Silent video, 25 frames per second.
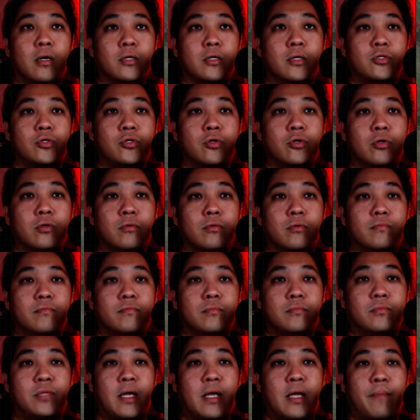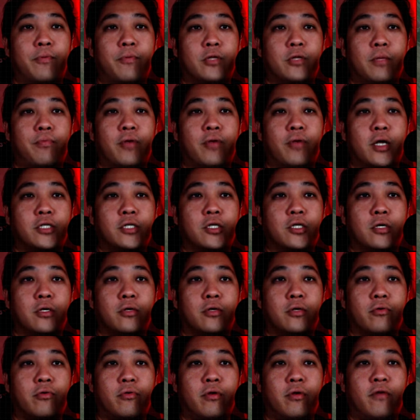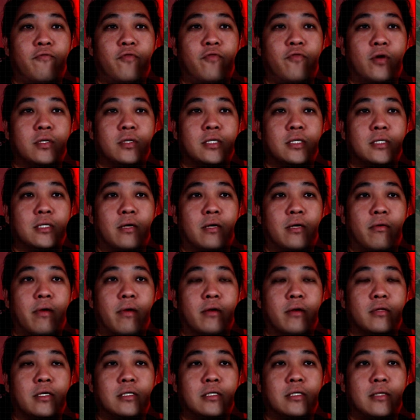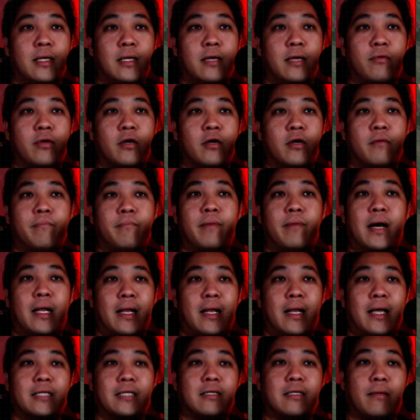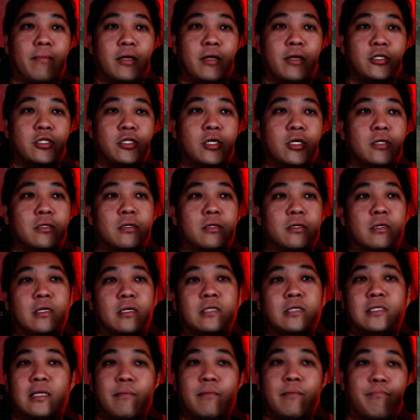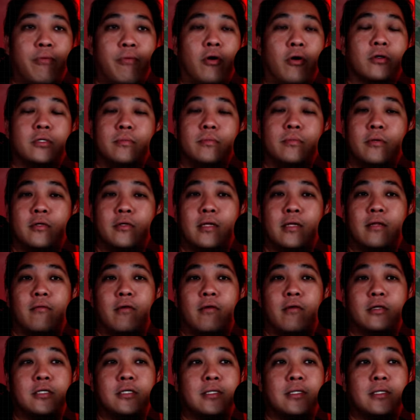So they are putting pressure on the Ukrainian forces around this area. But as I mentioned, it's impossible that the Russians